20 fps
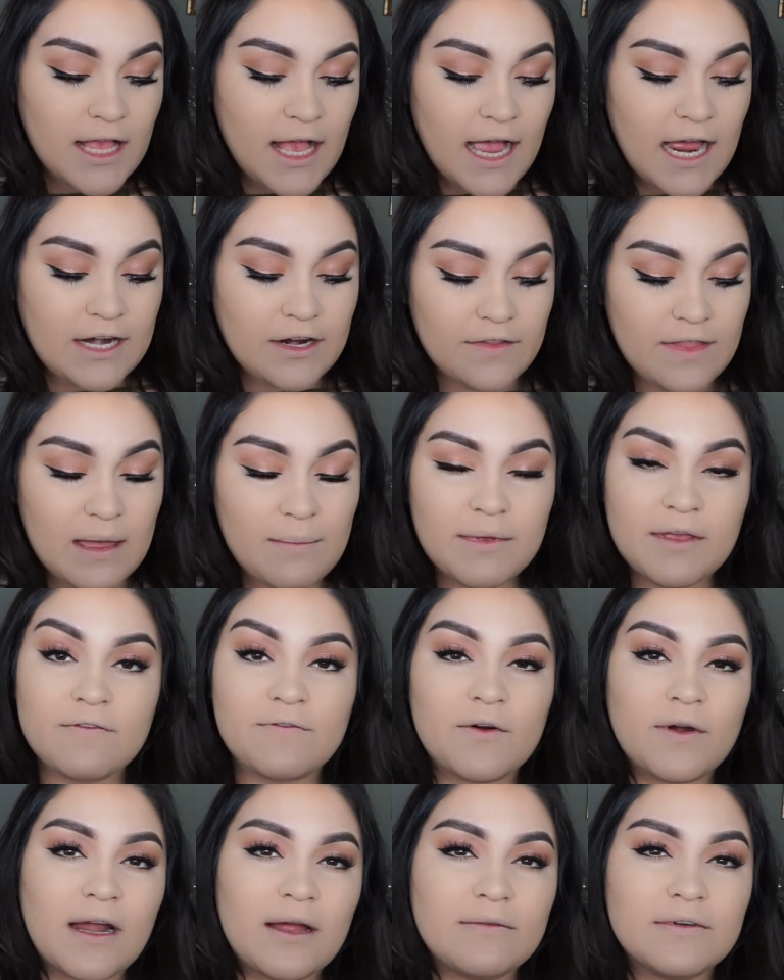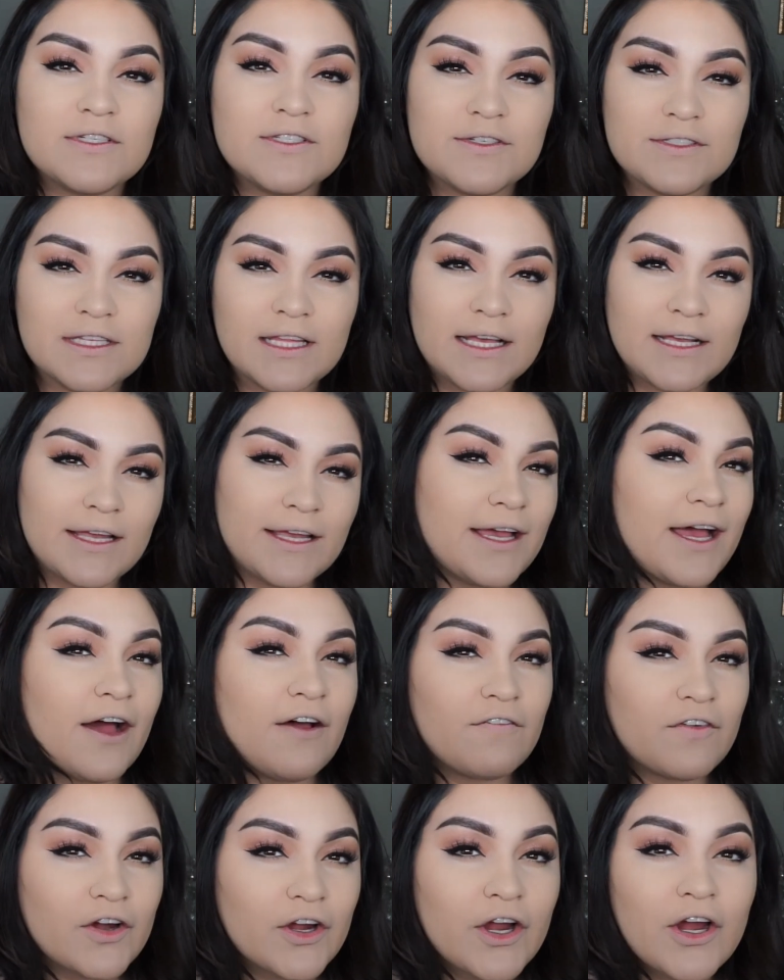I know that before I was using like a
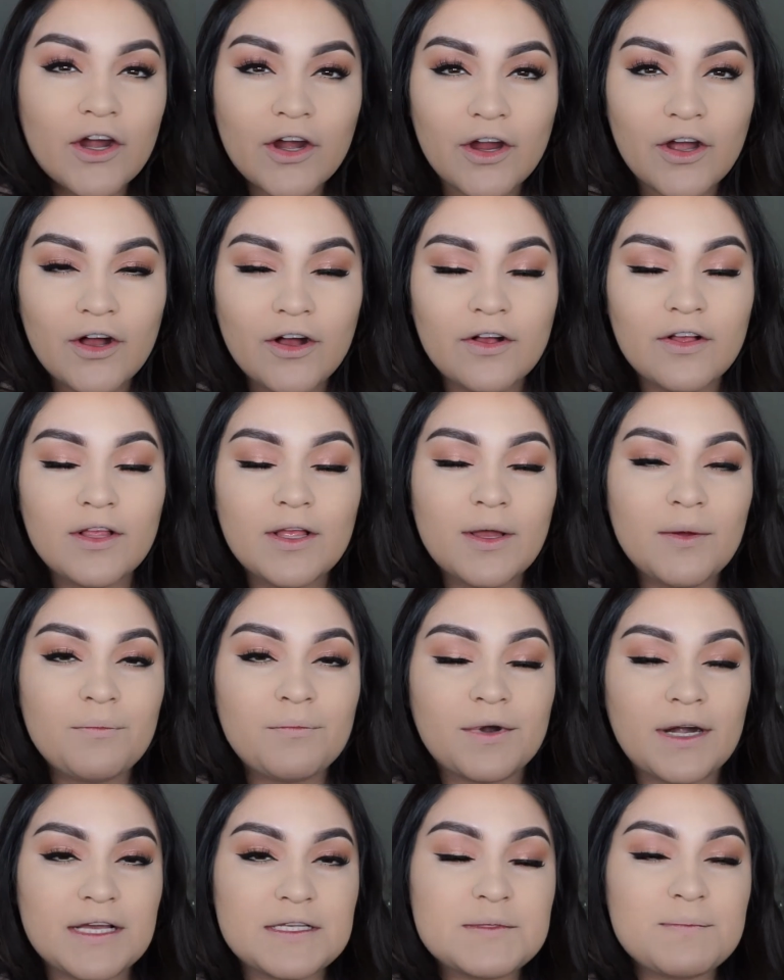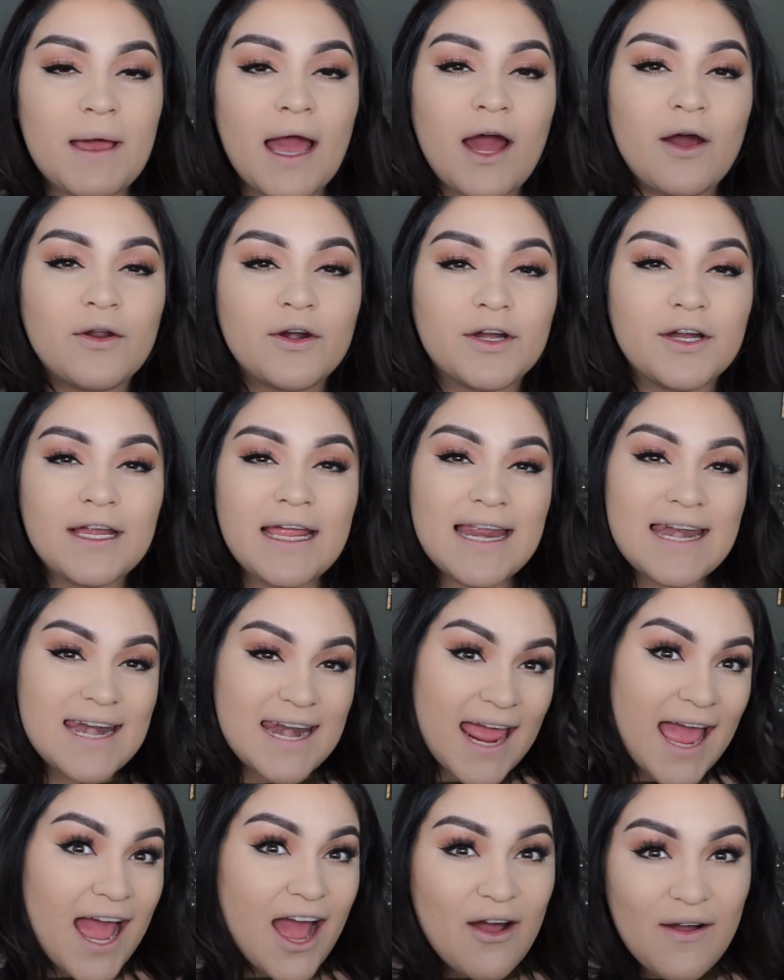CoverGirl pressed powder, and
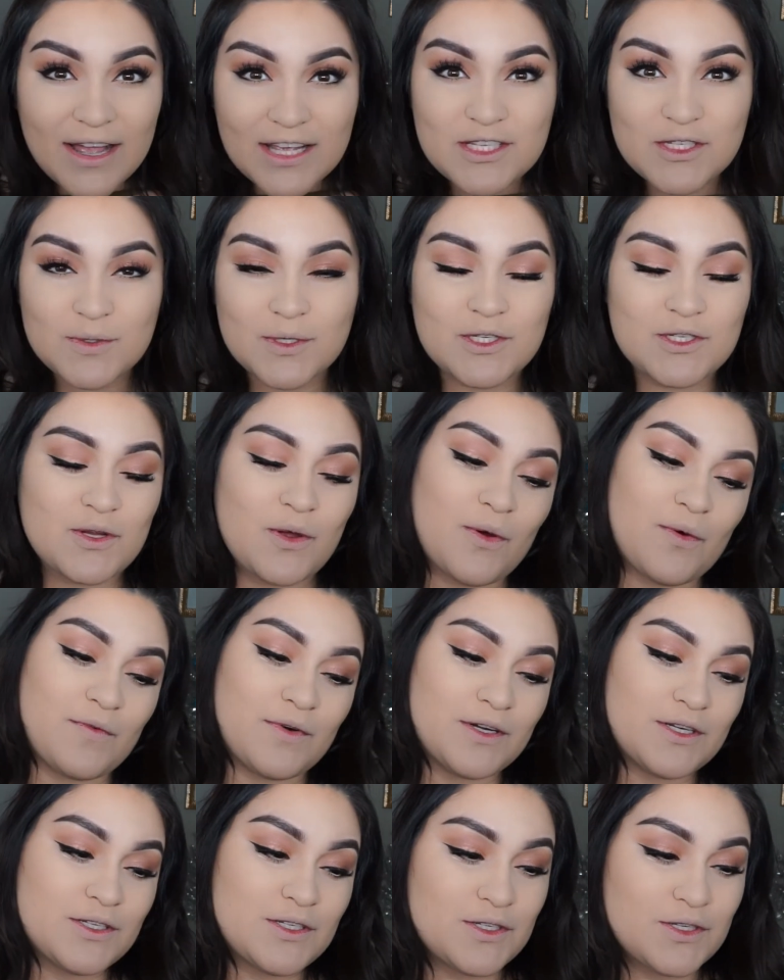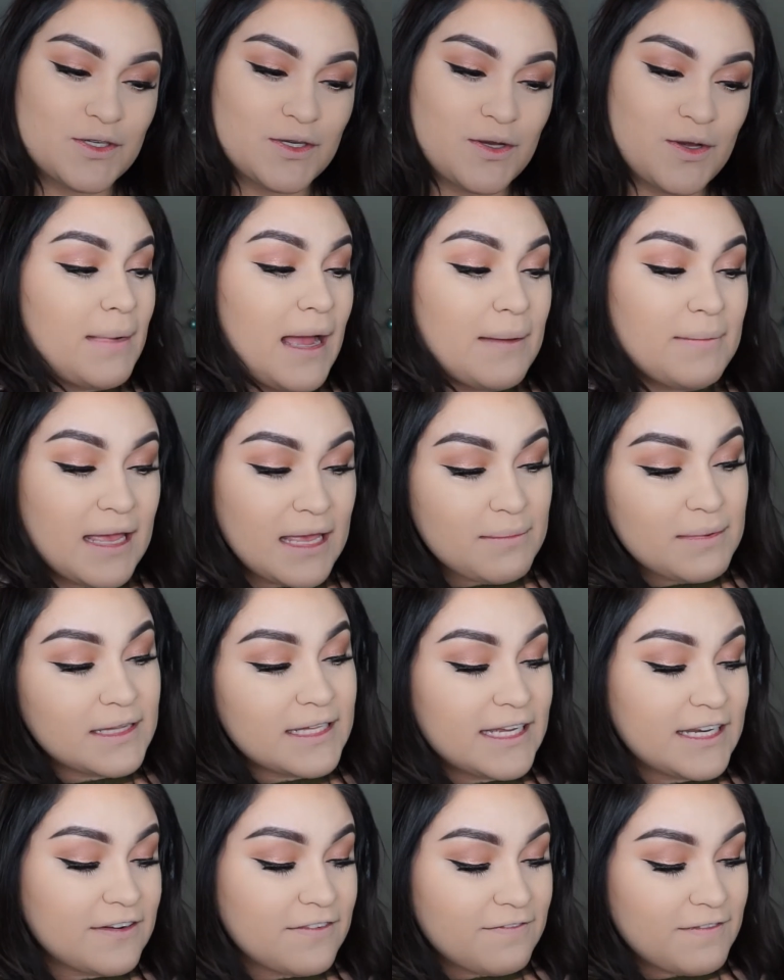now I switched over to my
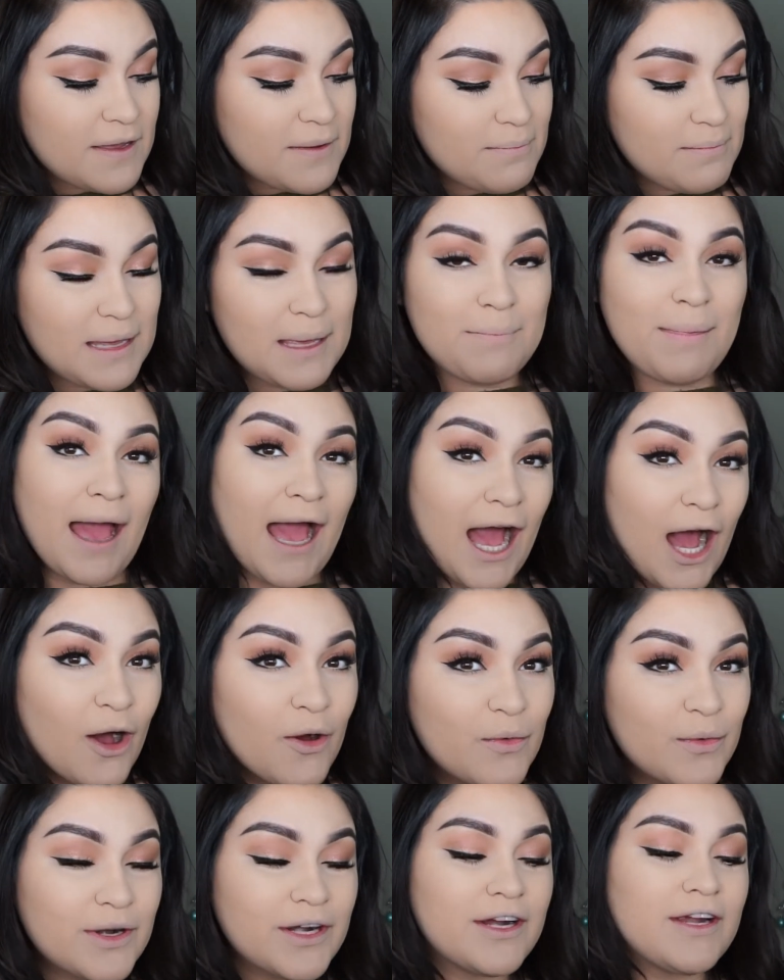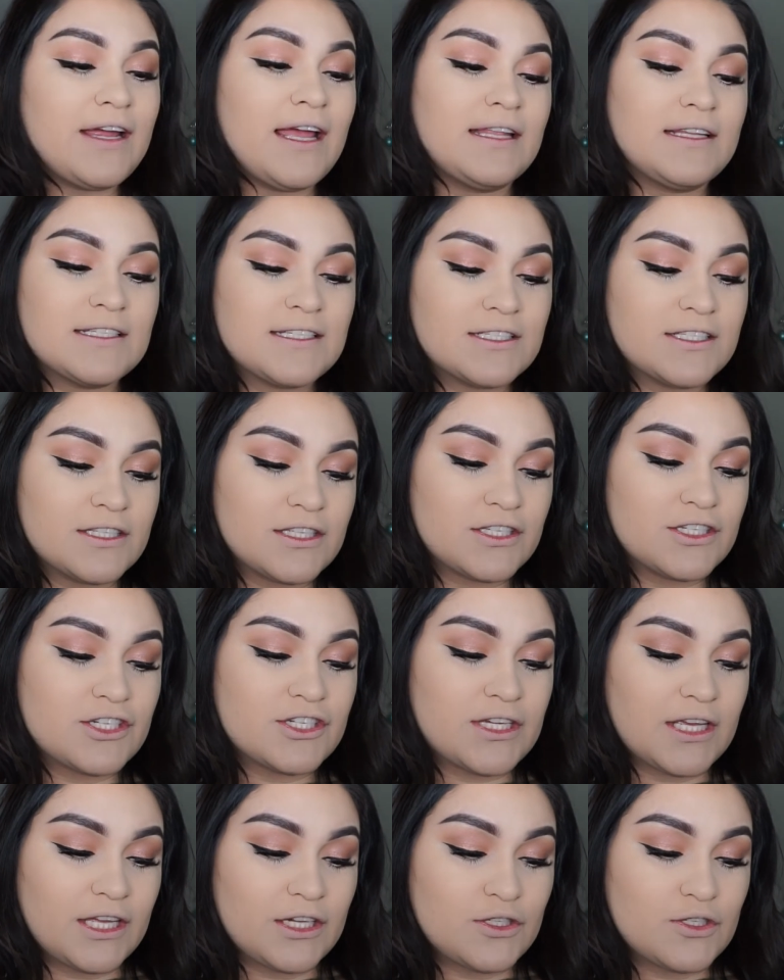Maybelline Fit Me powder, and this is in the
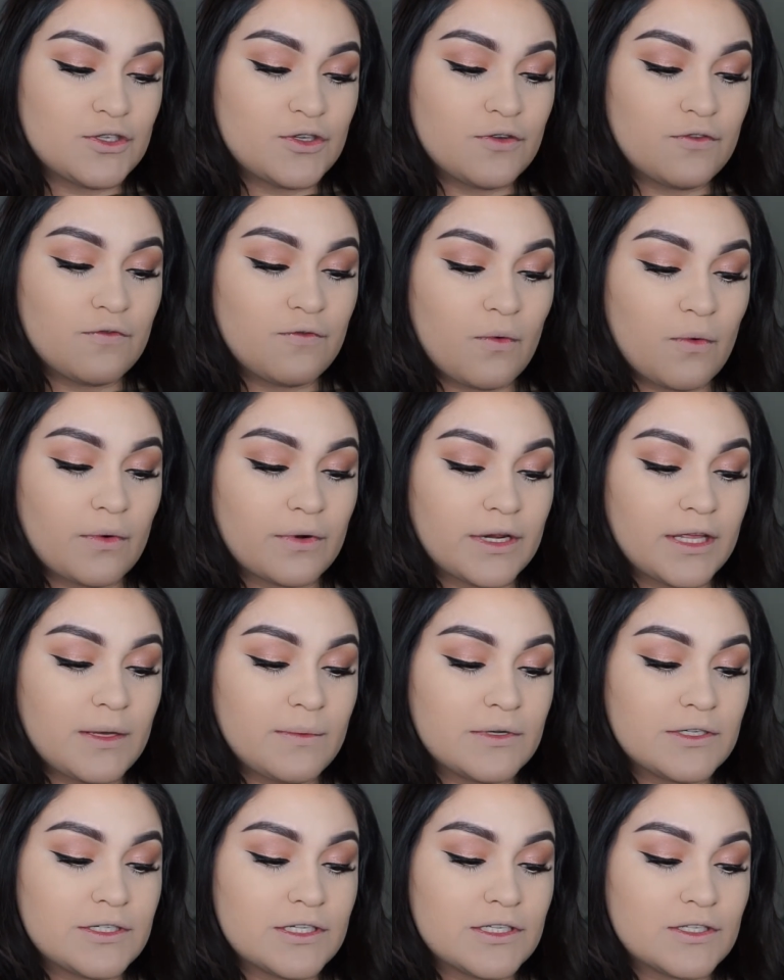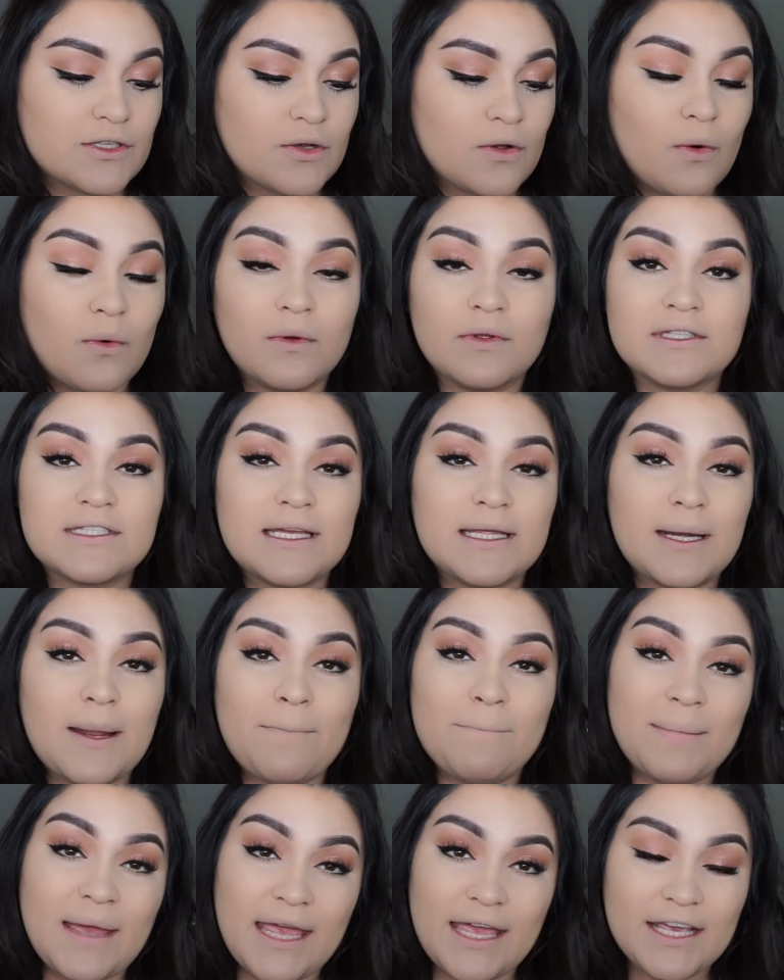shade 240, which is
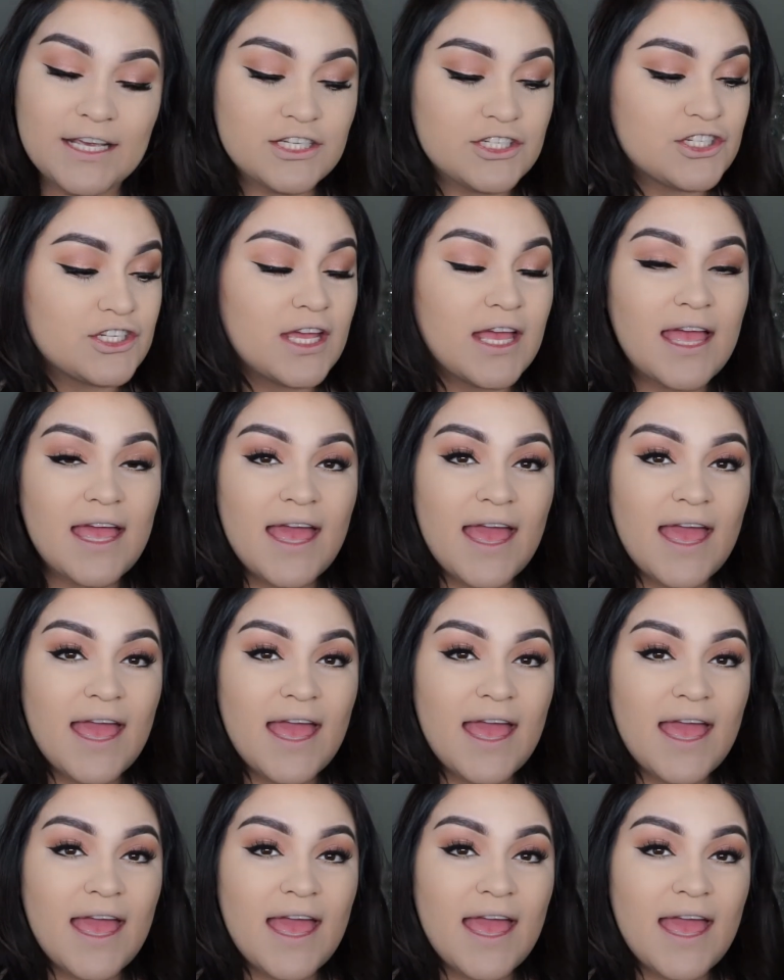golden beige,